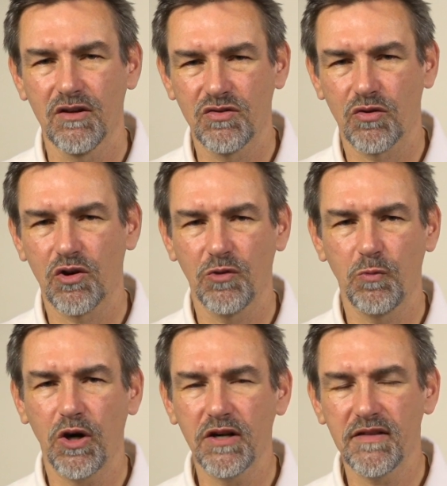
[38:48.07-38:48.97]
to
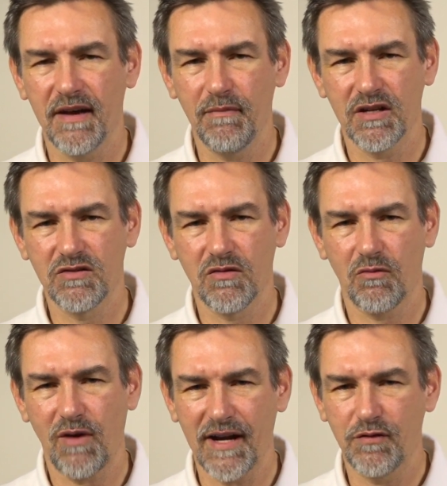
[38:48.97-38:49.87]
convert them into the
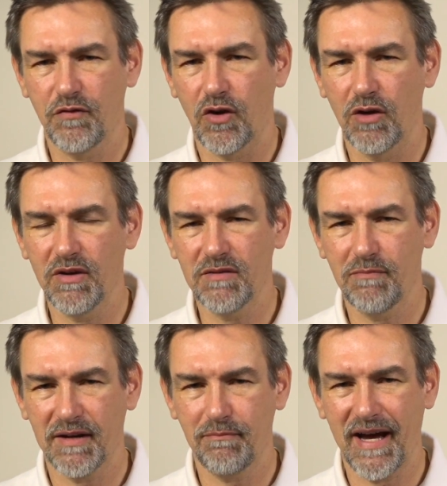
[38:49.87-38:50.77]
right format,
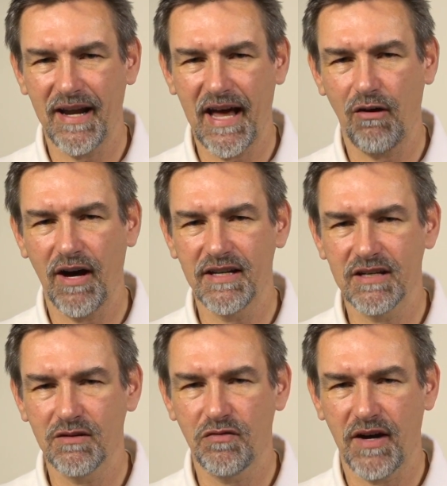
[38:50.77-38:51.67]
but by now I
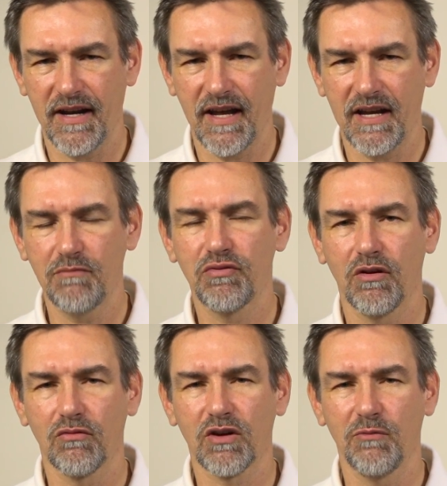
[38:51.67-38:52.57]
didn't find any
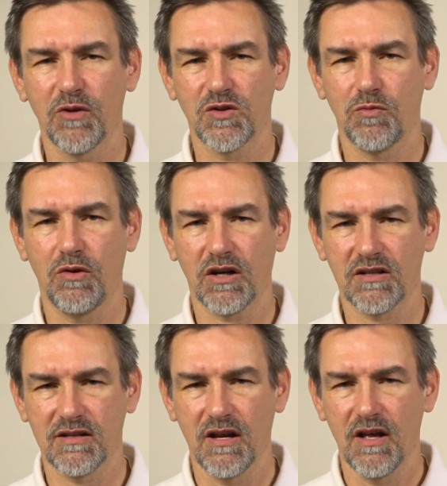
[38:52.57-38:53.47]
program which
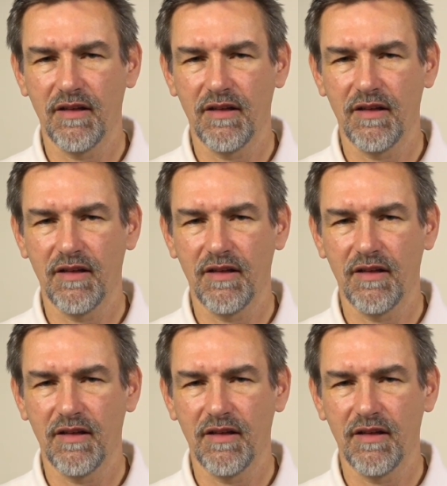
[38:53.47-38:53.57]
works